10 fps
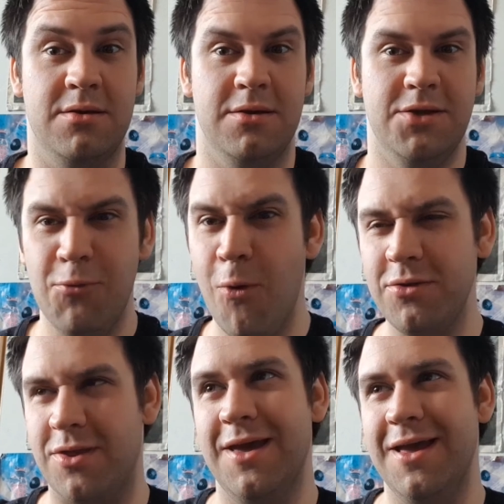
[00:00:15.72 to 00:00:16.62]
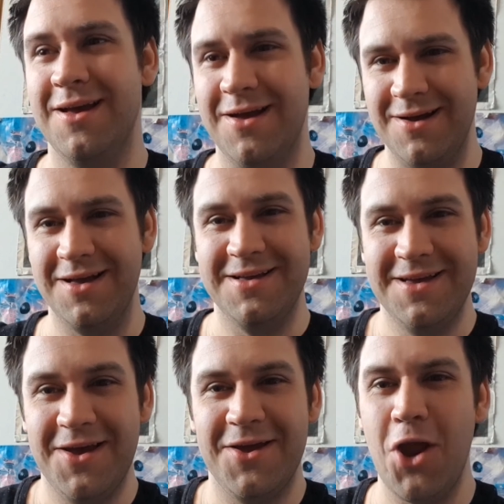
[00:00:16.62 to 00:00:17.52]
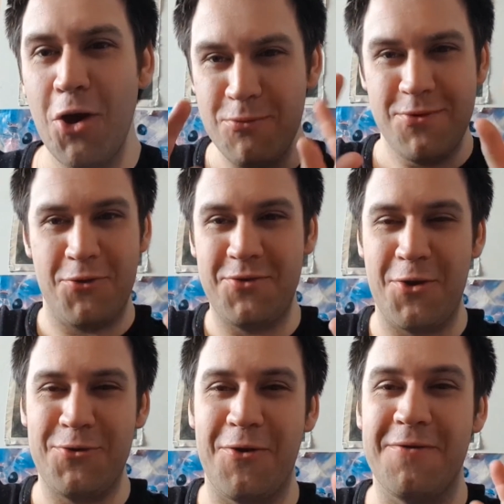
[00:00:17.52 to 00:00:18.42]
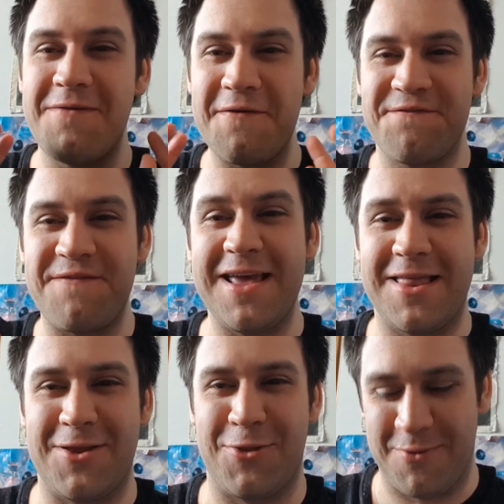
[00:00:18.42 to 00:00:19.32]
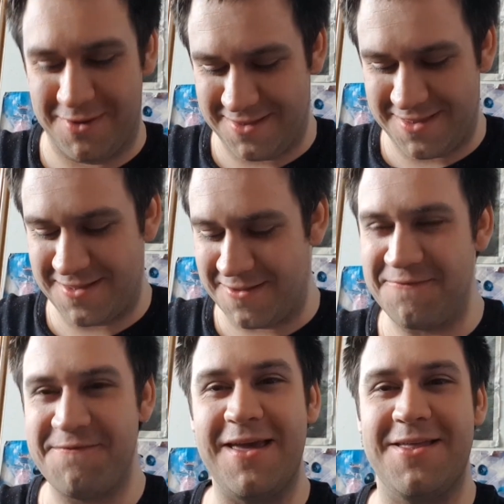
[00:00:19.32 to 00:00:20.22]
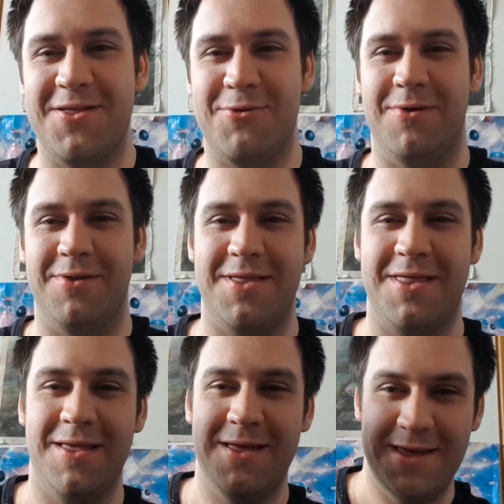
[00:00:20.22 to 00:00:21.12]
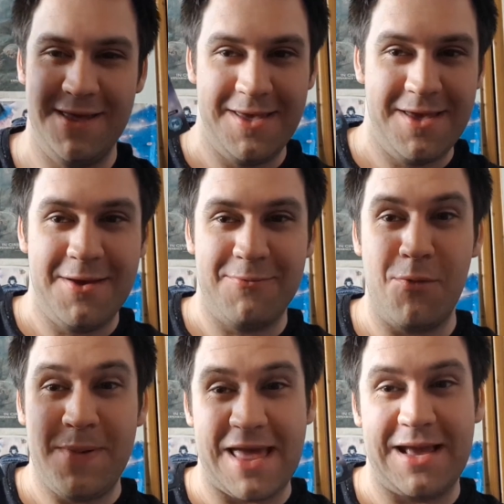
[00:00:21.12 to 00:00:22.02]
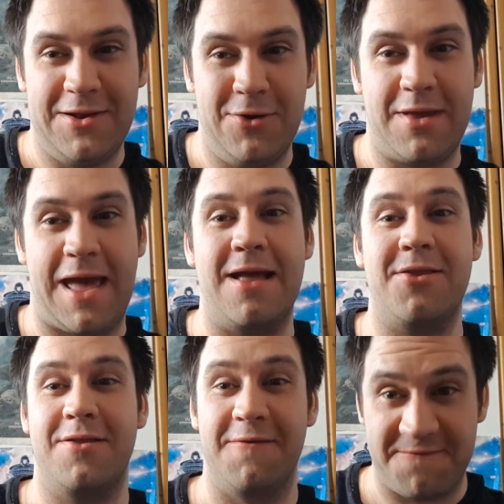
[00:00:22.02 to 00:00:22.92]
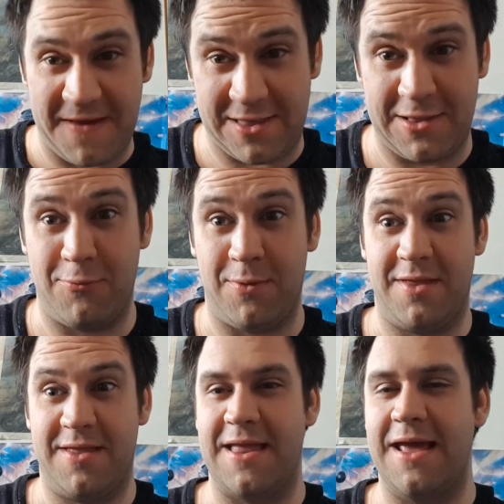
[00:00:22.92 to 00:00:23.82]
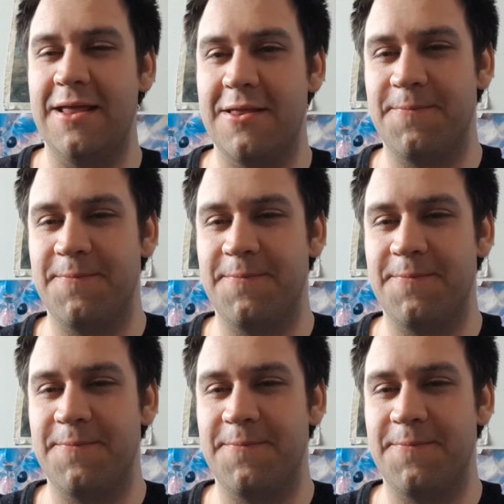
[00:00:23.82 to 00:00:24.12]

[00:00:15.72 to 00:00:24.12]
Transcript: You what? No. The faceless ones. The faceless ones. We'll be taking a look at the faceless ones today.